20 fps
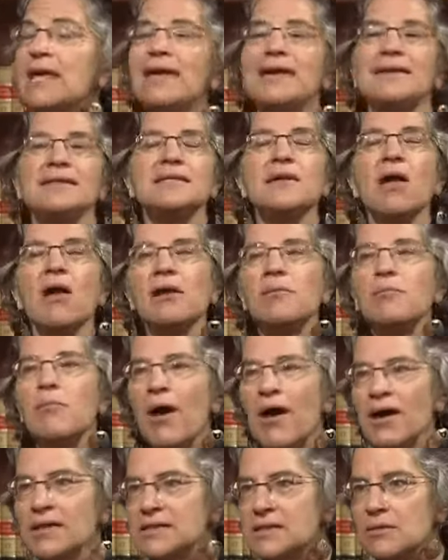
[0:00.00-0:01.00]
It's not
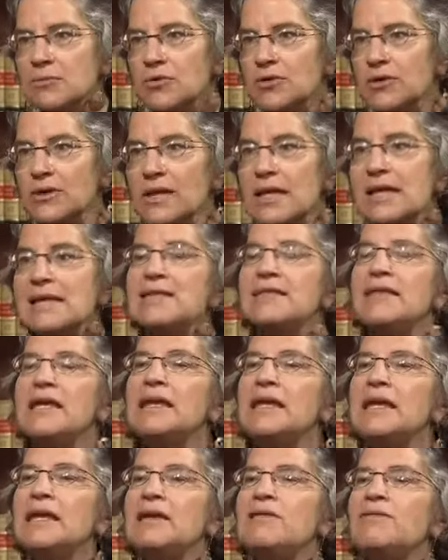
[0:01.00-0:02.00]
impossible
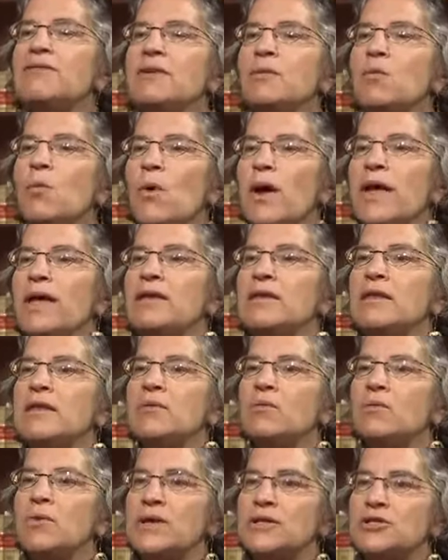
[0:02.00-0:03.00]
that even when
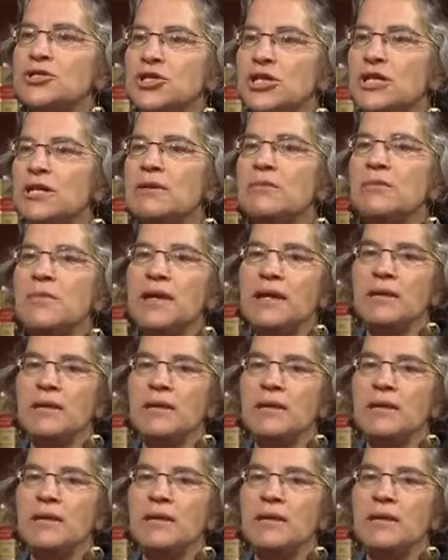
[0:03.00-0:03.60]
the regime